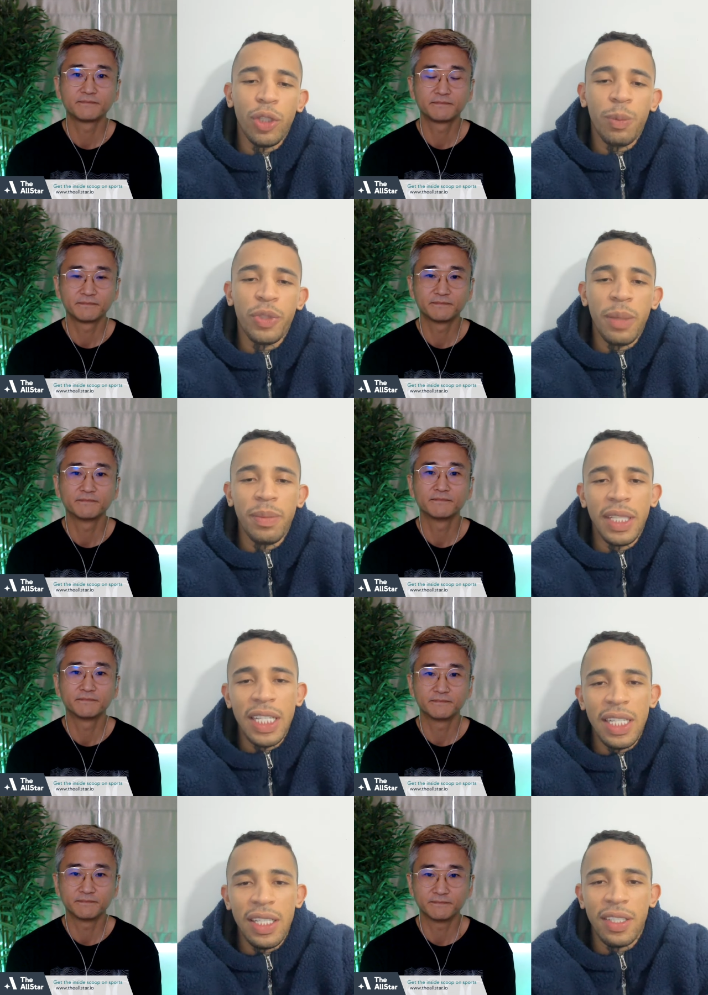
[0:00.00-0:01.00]
Speaker 1: drop some
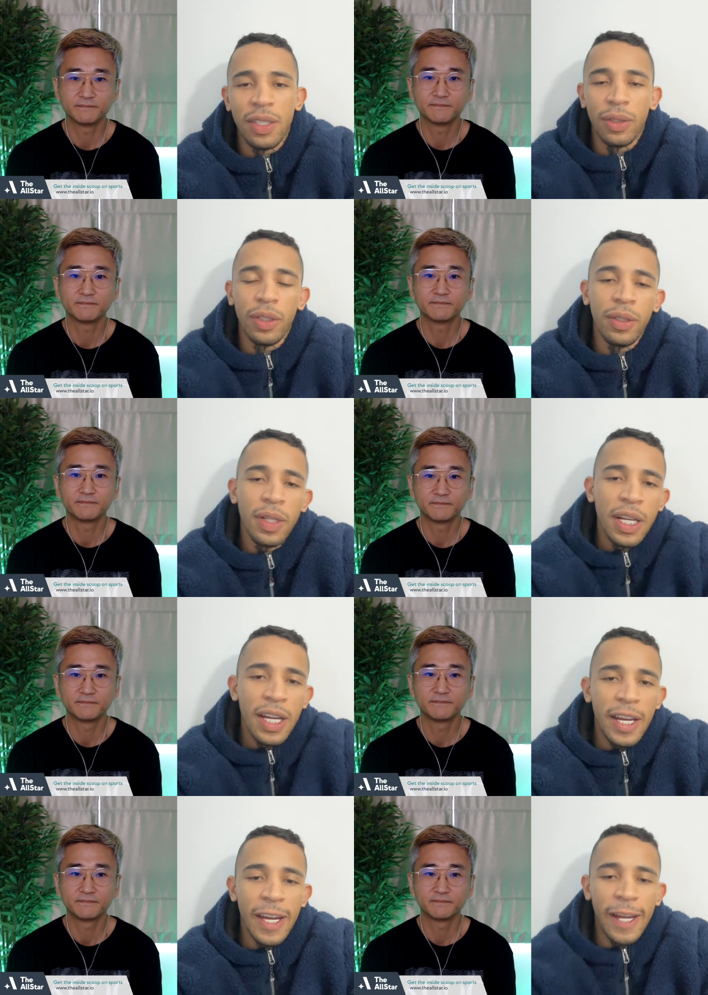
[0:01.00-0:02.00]
knees, you know,
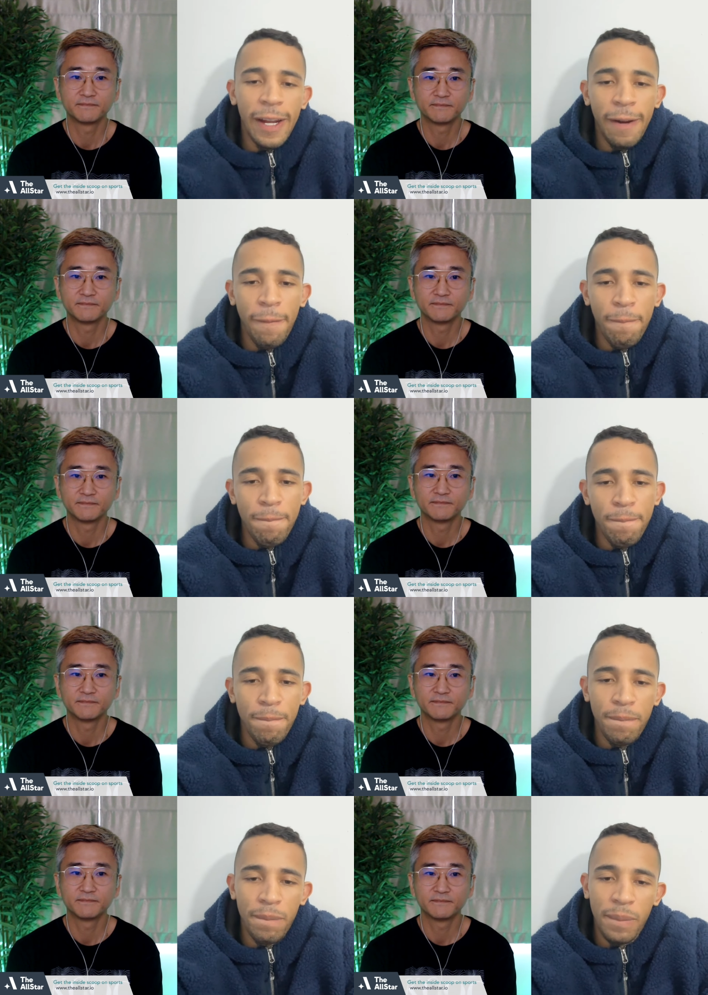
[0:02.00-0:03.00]
and
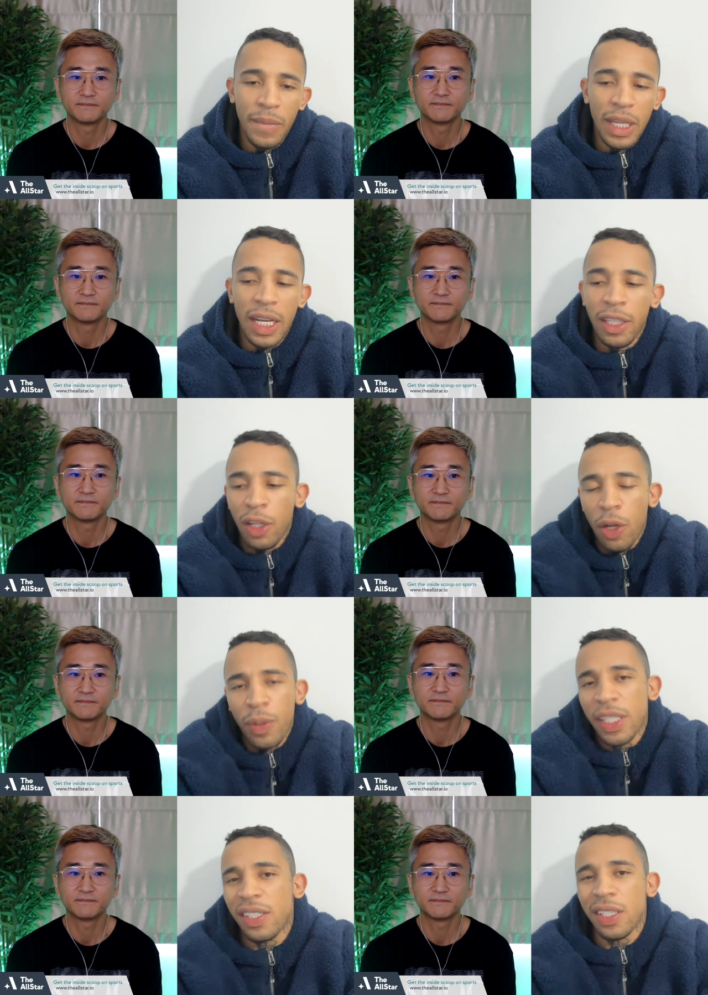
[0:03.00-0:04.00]
I don't
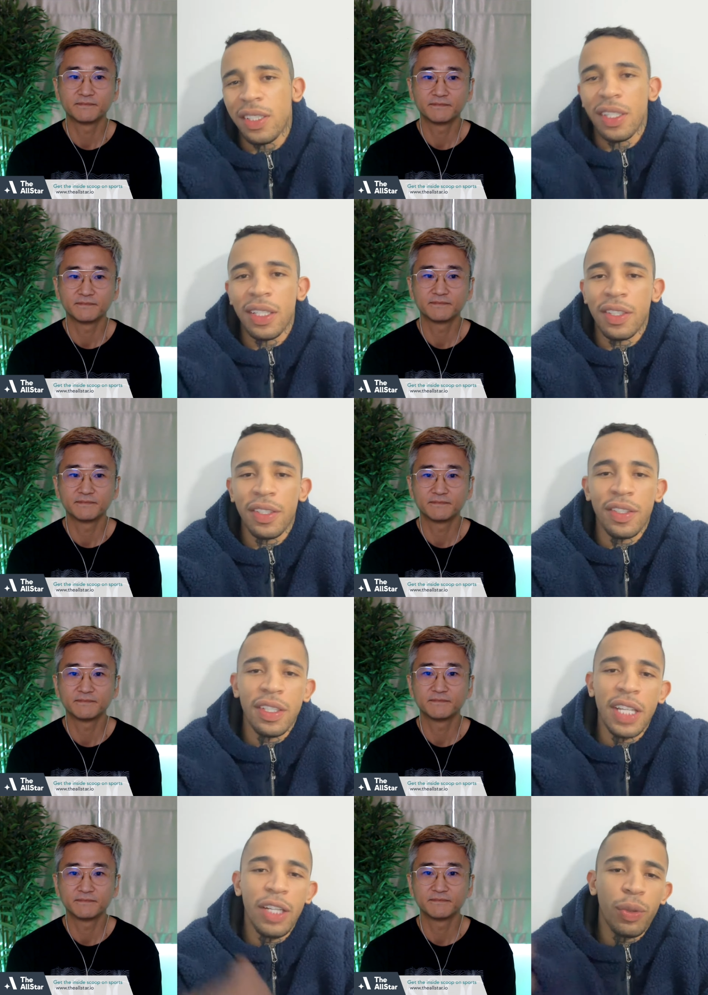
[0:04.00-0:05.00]
know. It's it's it's, it's
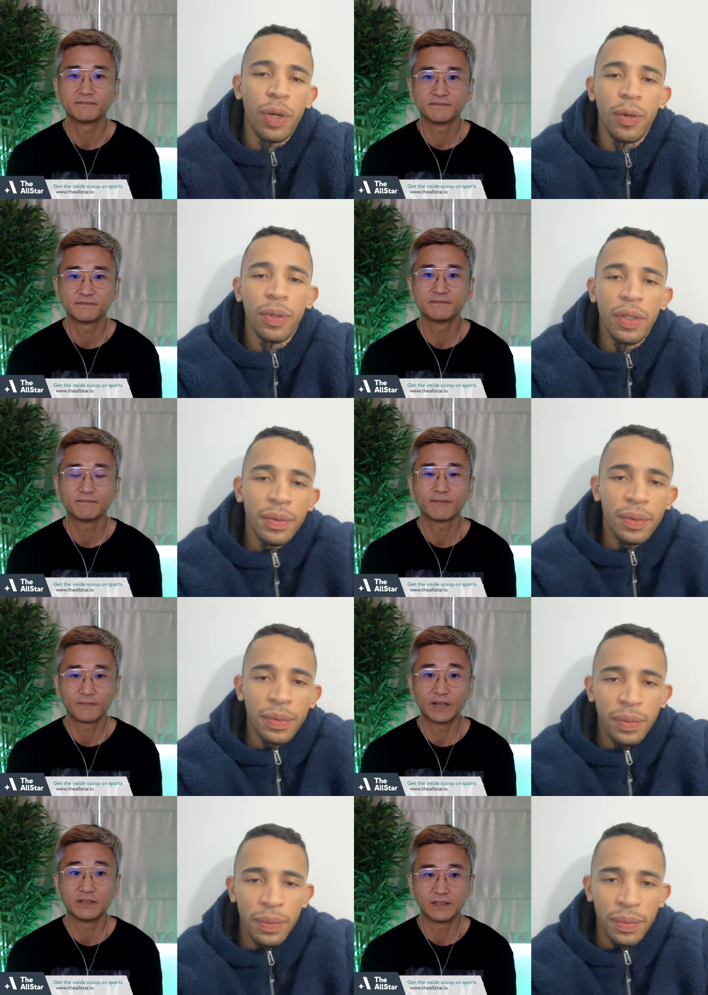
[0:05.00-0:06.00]
natural
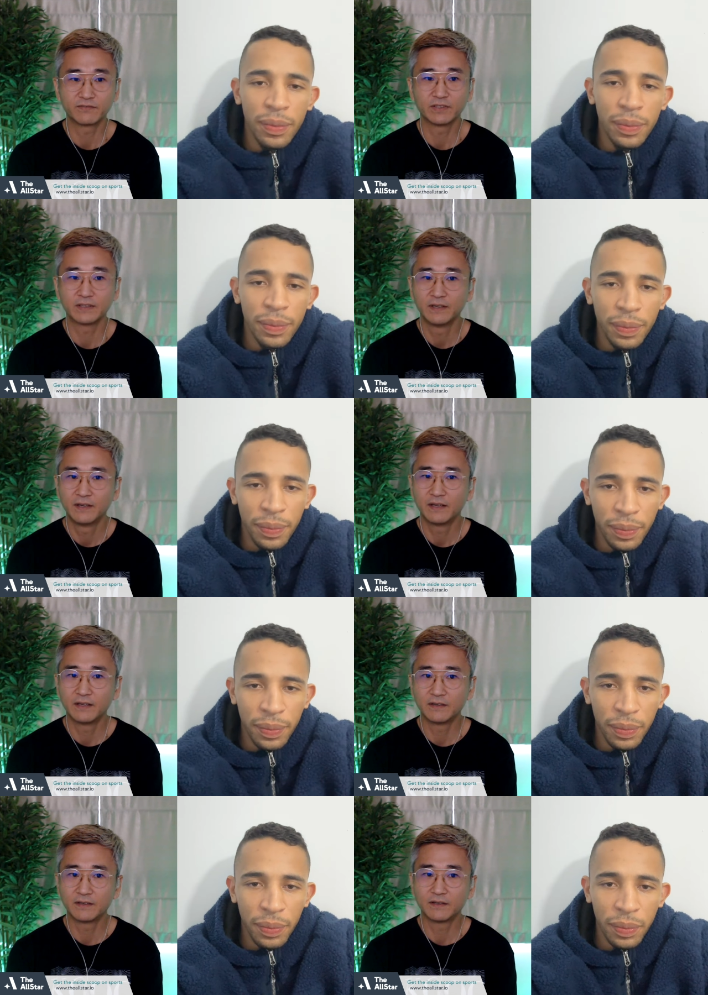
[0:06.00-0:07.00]
Speaker 2: yeah, definitely.
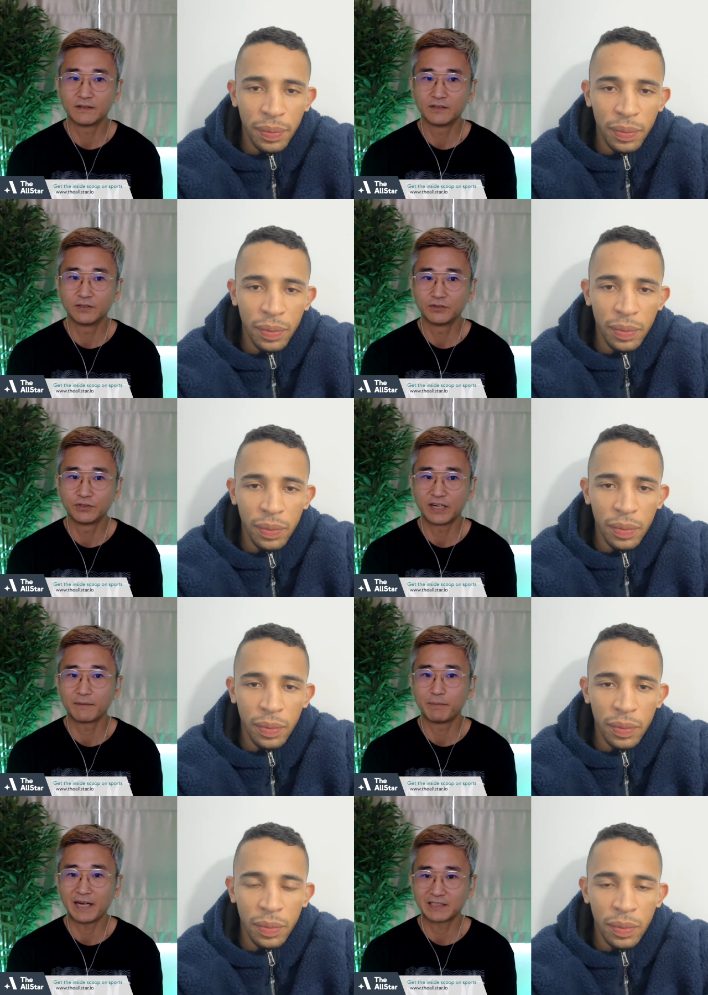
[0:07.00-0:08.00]
And uh, you know, you
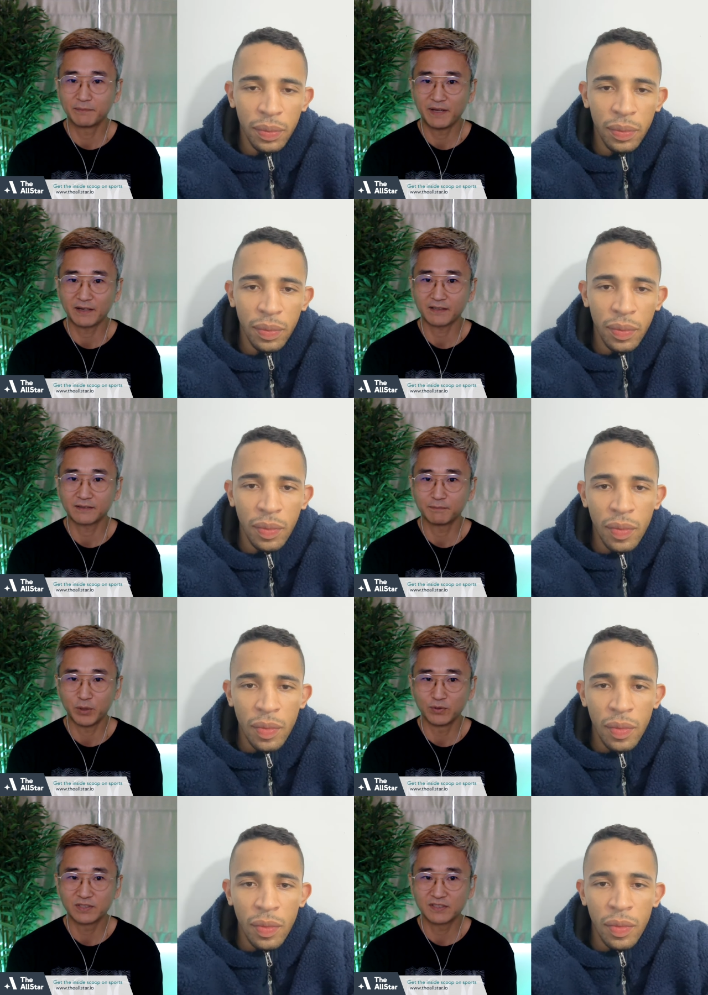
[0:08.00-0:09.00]
got back to back
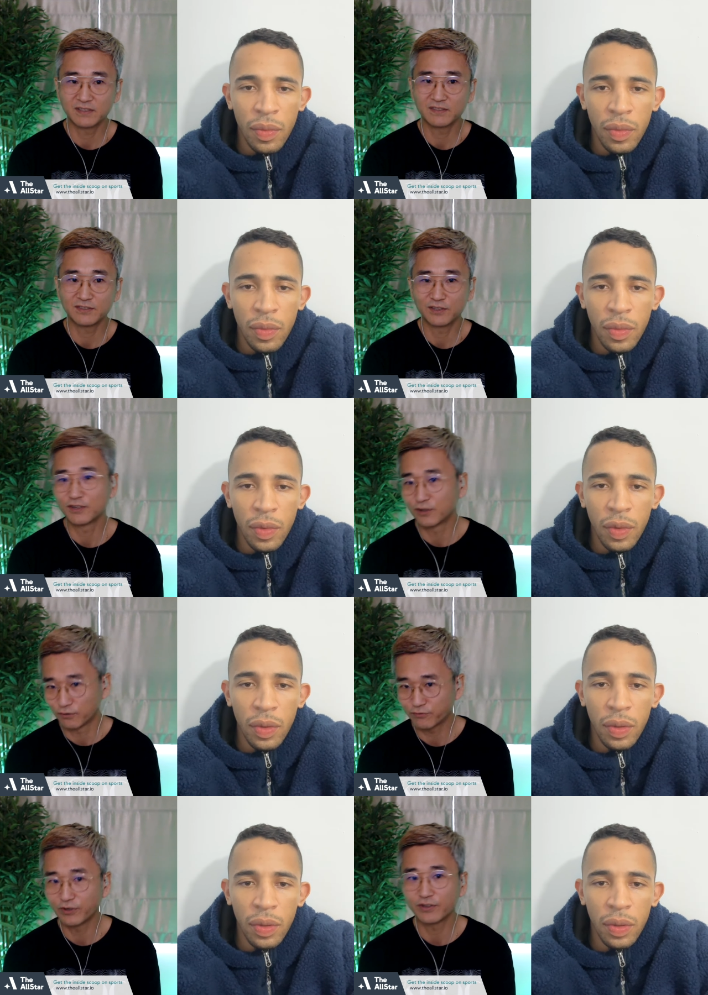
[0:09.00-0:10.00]
bonuses. You're gonna
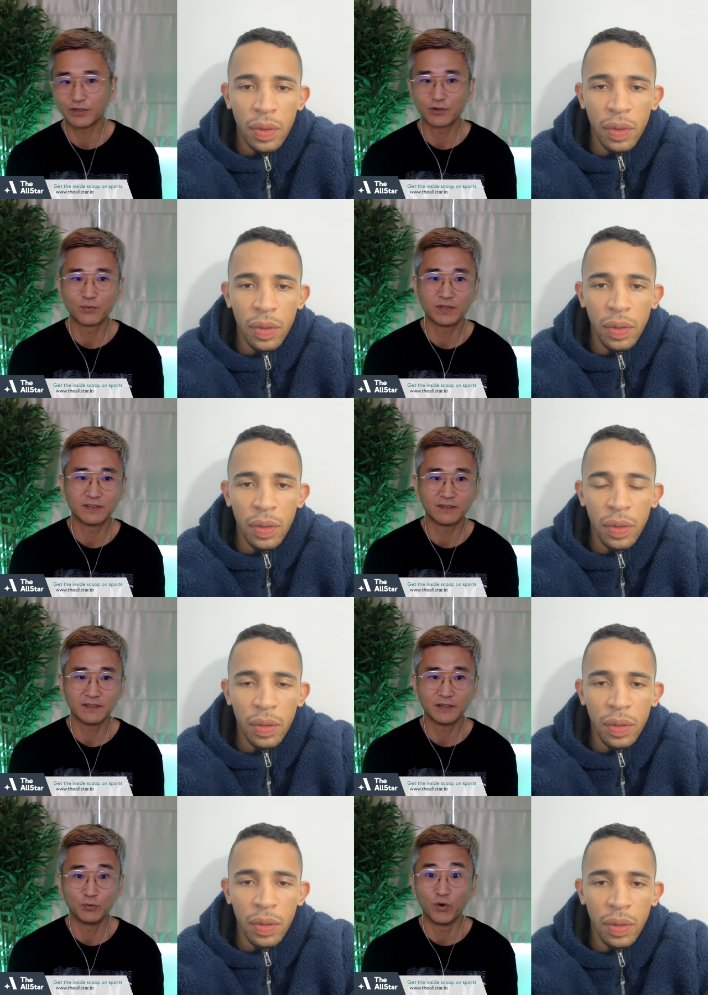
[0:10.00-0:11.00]
go for your third one
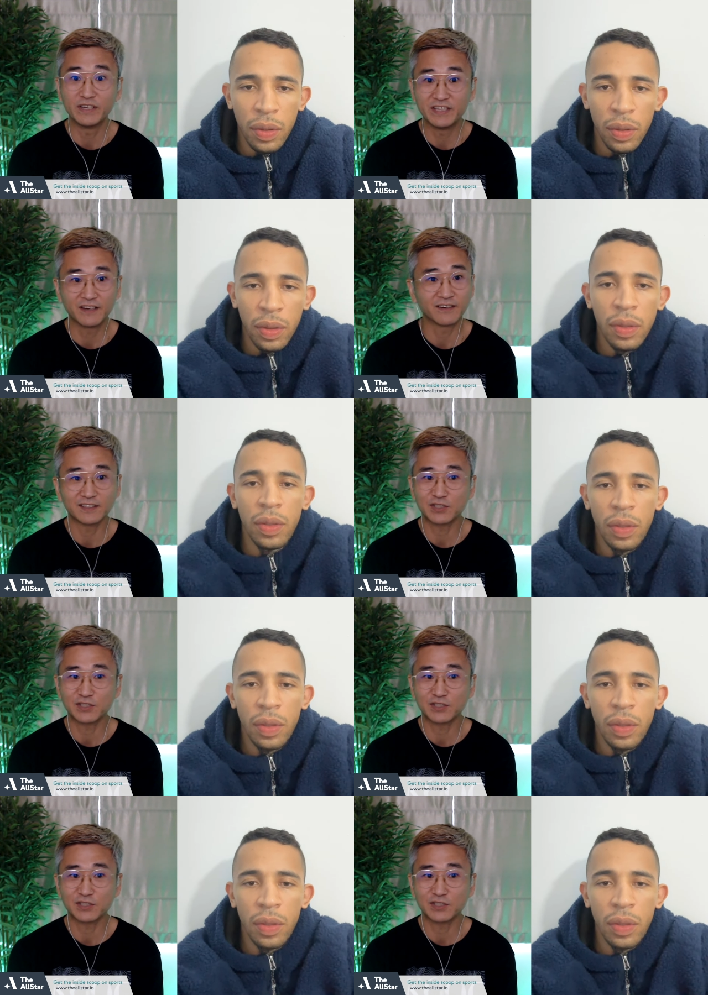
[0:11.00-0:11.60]
in one year. That's